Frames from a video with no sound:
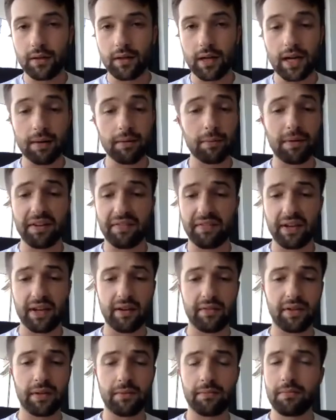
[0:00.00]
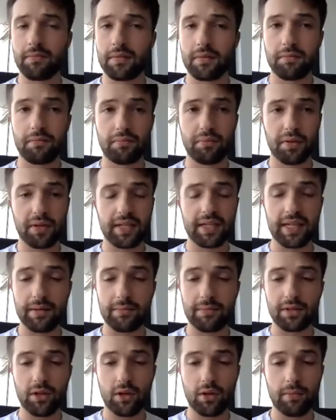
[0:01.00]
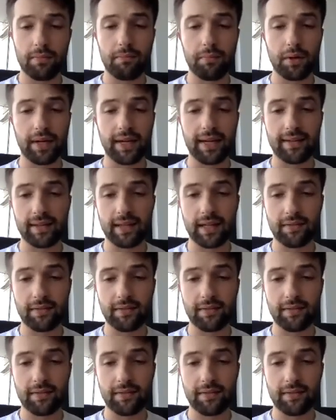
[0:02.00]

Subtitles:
I'm a big fan of him. Pretty damn solid bookend